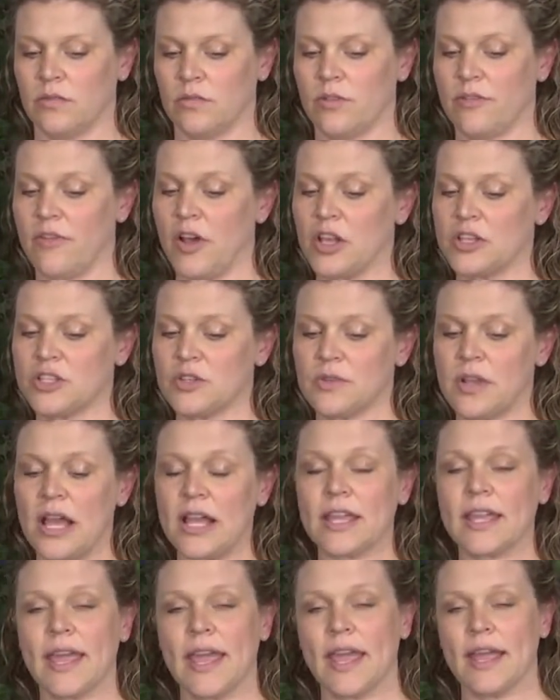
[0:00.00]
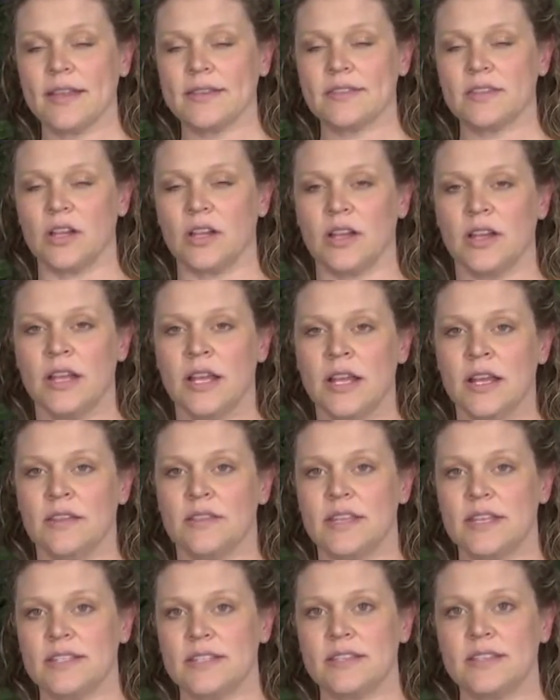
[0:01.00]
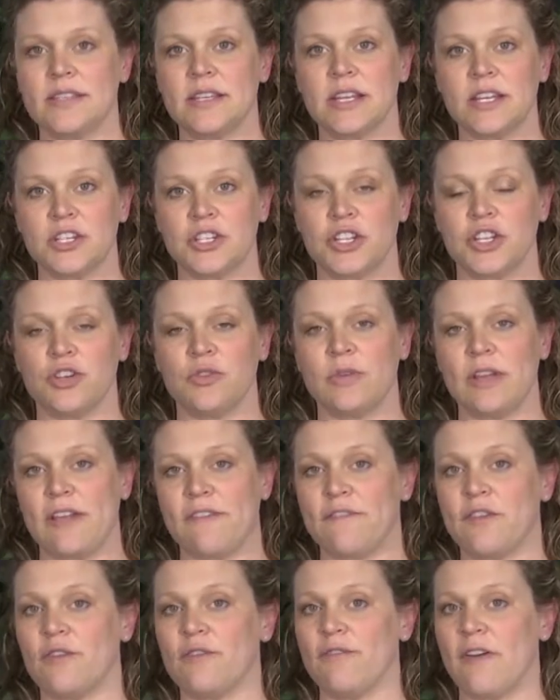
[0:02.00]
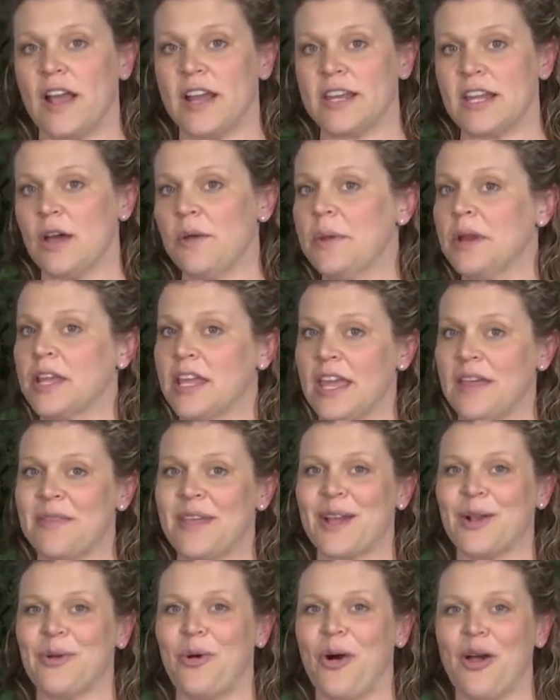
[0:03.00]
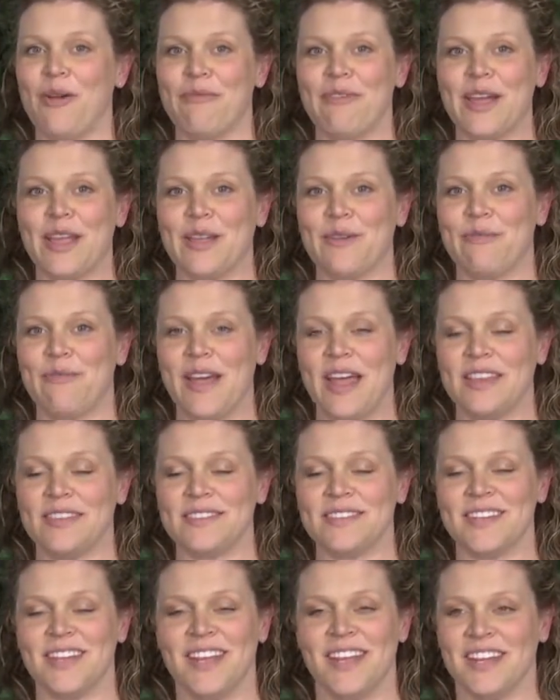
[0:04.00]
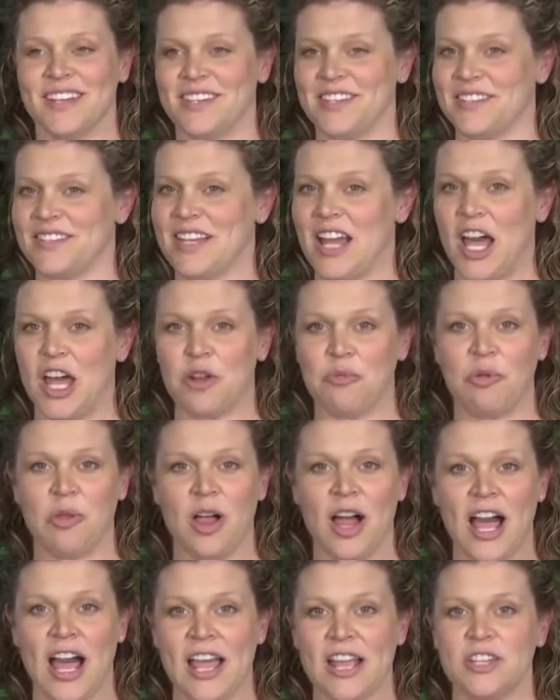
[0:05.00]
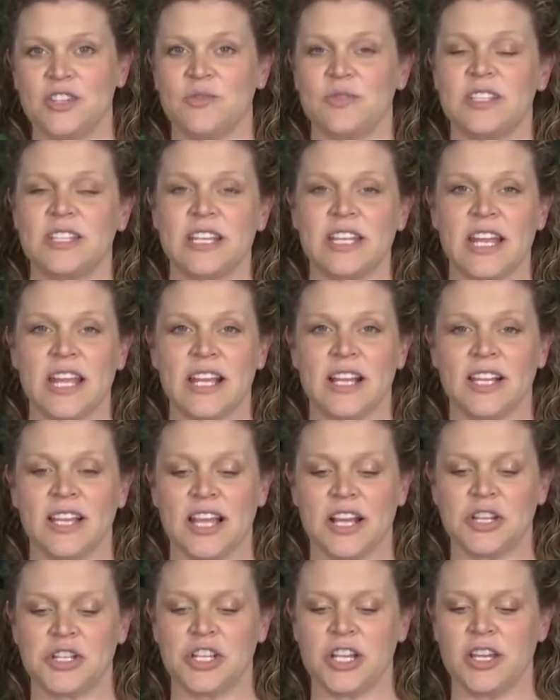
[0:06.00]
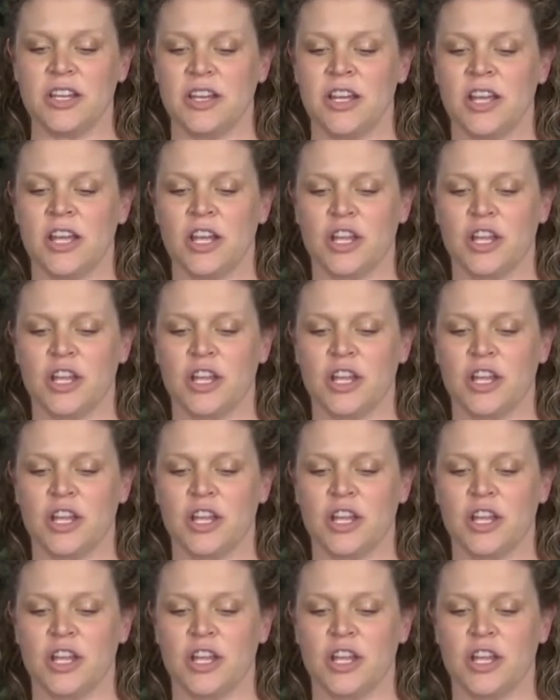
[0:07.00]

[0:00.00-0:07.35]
We've also got cancel. This is an issue if you find out, again, that qualifying offense does not apply to a DNA collection.